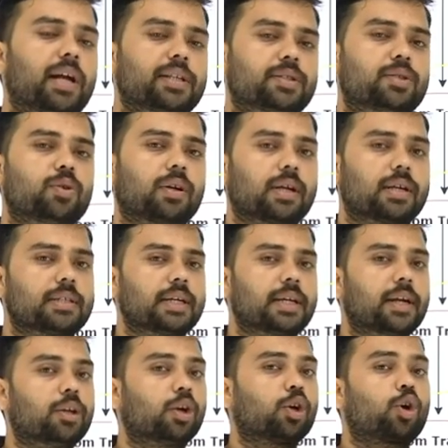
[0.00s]
consider the
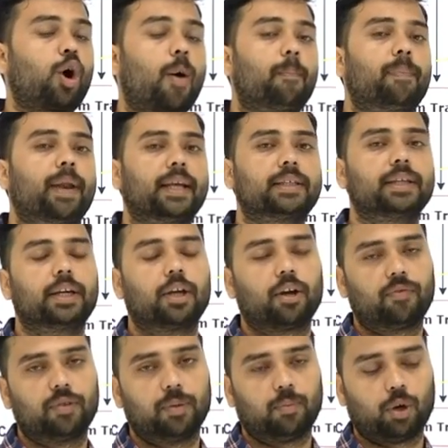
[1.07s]
complexity of the
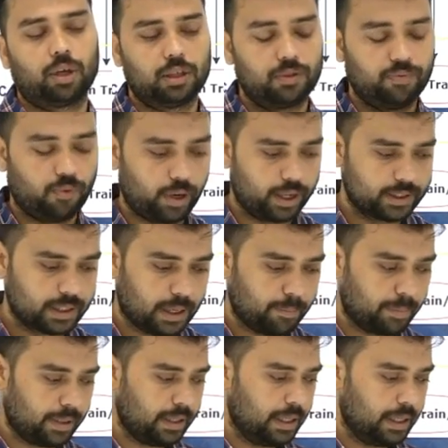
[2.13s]
model. For example,